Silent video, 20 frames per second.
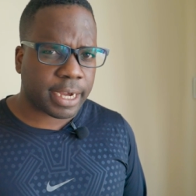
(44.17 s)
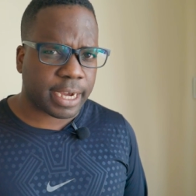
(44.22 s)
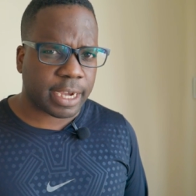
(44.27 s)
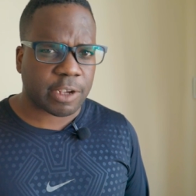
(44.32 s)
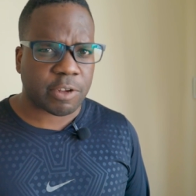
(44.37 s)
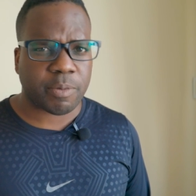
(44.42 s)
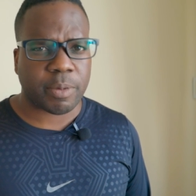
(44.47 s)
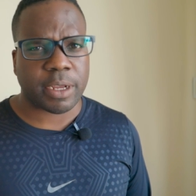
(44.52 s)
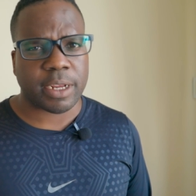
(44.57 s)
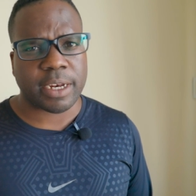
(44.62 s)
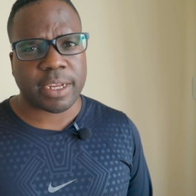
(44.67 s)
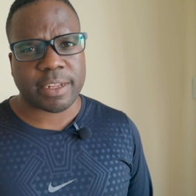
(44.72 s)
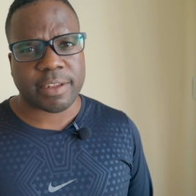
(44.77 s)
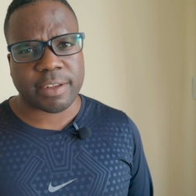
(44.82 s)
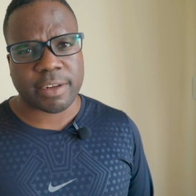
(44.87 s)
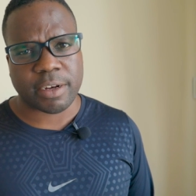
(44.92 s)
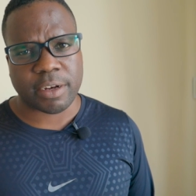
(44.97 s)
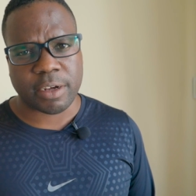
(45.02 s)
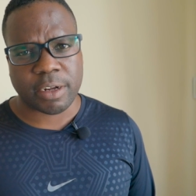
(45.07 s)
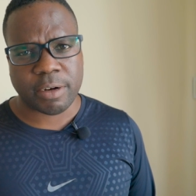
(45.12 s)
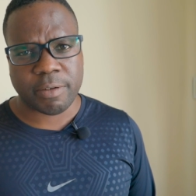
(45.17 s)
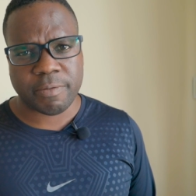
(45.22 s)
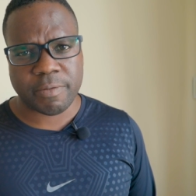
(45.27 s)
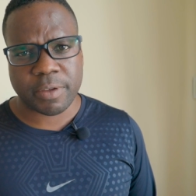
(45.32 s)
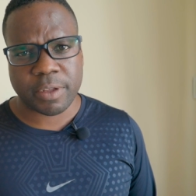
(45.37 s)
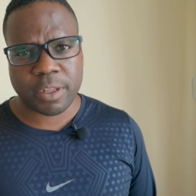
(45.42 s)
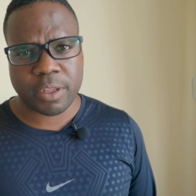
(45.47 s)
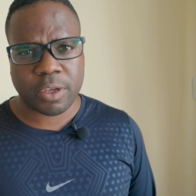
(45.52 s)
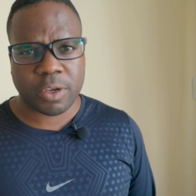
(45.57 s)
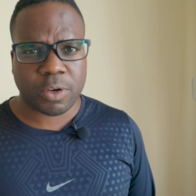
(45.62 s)
I explained that in another
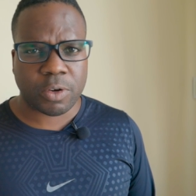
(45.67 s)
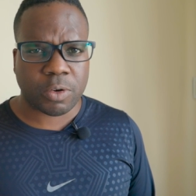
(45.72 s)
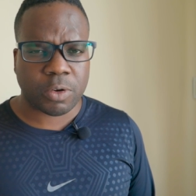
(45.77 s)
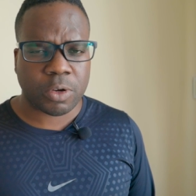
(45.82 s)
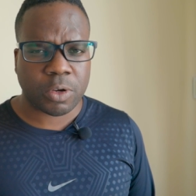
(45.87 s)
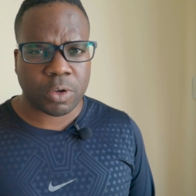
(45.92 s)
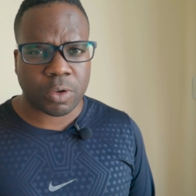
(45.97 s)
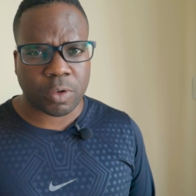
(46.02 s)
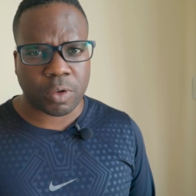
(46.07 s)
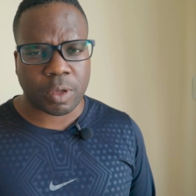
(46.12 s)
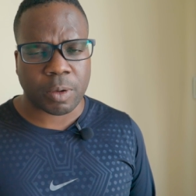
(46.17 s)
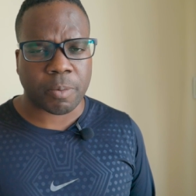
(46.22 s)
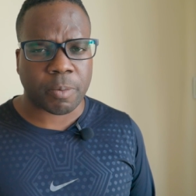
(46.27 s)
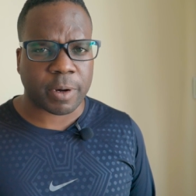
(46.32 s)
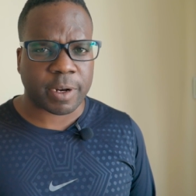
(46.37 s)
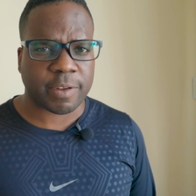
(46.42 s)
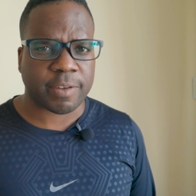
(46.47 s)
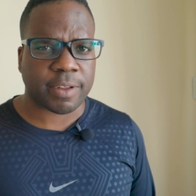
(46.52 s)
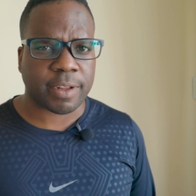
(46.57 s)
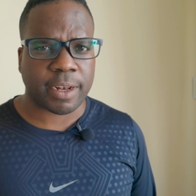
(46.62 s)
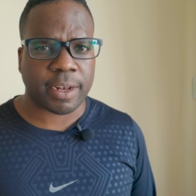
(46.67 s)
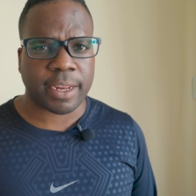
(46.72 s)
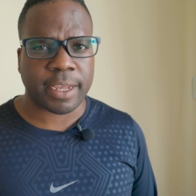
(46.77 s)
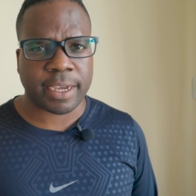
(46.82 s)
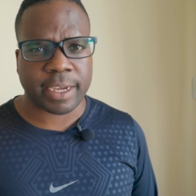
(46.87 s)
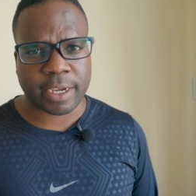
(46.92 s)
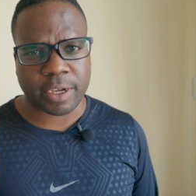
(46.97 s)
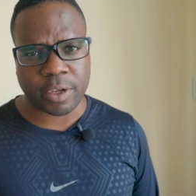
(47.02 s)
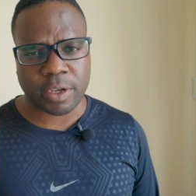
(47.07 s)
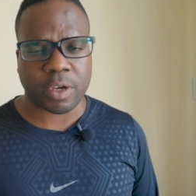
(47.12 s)
video. You can press the
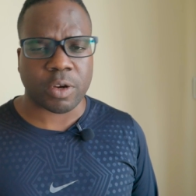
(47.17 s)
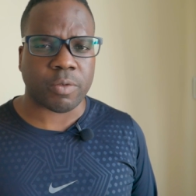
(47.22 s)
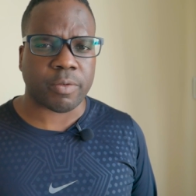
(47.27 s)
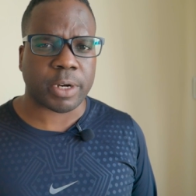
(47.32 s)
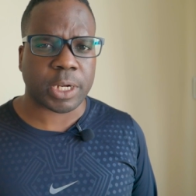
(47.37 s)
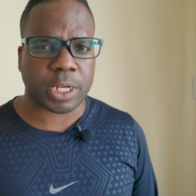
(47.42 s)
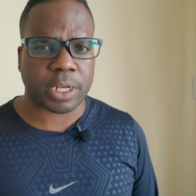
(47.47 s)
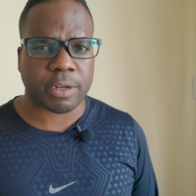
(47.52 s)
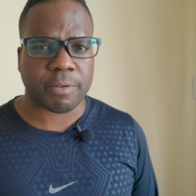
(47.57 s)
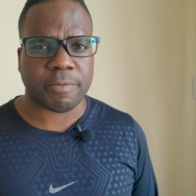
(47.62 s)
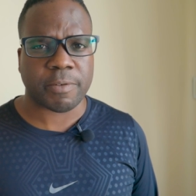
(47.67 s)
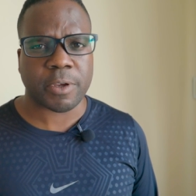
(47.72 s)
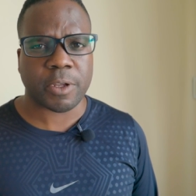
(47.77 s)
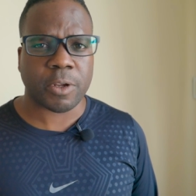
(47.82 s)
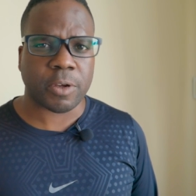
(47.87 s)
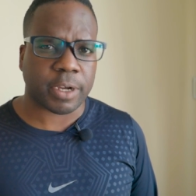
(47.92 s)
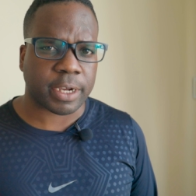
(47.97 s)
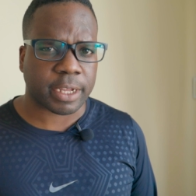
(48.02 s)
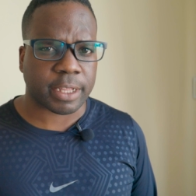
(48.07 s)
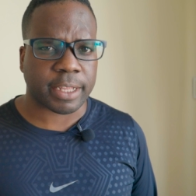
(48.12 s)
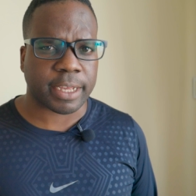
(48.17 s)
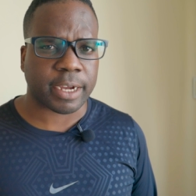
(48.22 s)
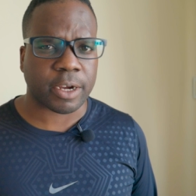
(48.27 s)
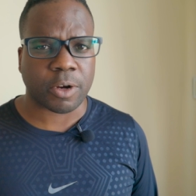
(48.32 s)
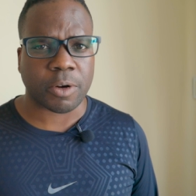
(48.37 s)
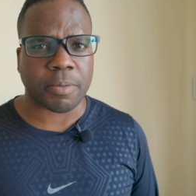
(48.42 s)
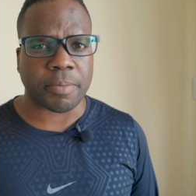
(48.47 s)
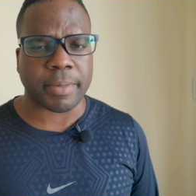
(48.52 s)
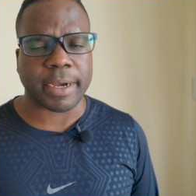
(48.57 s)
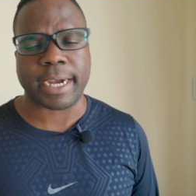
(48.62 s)
link and you can watch the video and then
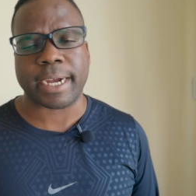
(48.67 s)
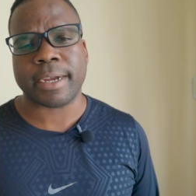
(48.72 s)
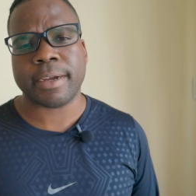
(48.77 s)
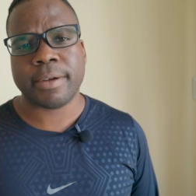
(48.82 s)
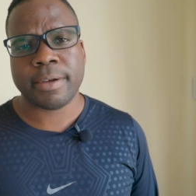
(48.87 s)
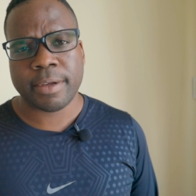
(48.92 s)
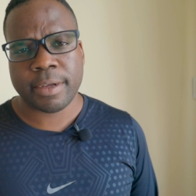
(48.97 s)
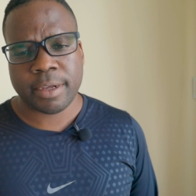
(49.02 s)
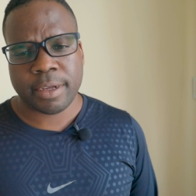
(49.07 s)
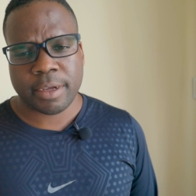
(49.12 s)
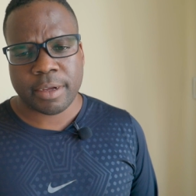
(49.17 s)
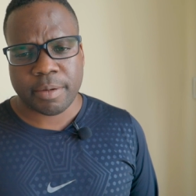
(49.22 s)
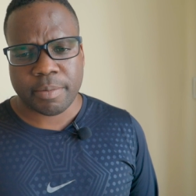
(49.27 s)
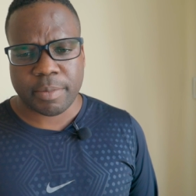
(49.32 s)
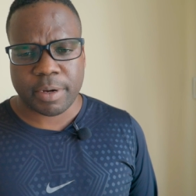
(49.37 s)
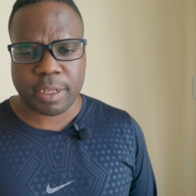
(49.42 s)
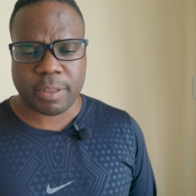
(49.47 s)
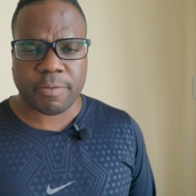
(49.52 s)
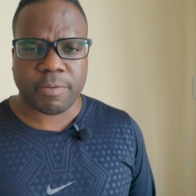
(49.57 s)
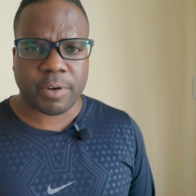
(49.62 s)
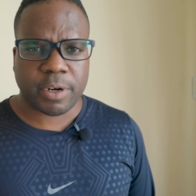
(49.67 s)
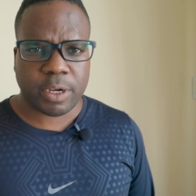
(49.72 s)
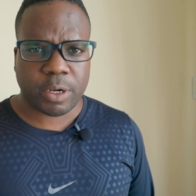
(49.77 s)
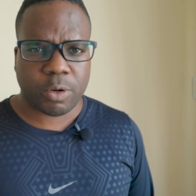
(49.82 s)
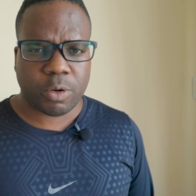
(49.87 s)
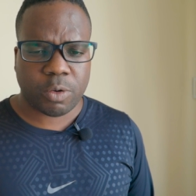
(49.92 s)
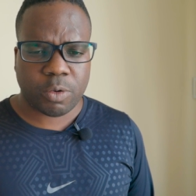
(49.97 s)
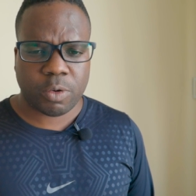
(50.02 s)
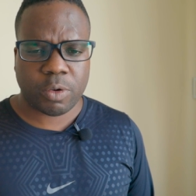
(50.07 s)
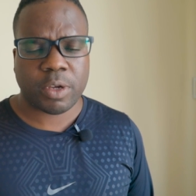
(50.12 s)
come back. But for
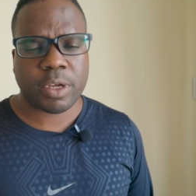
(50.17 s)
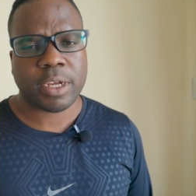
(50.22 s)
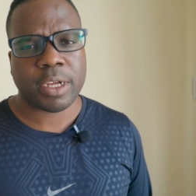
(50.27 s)
now,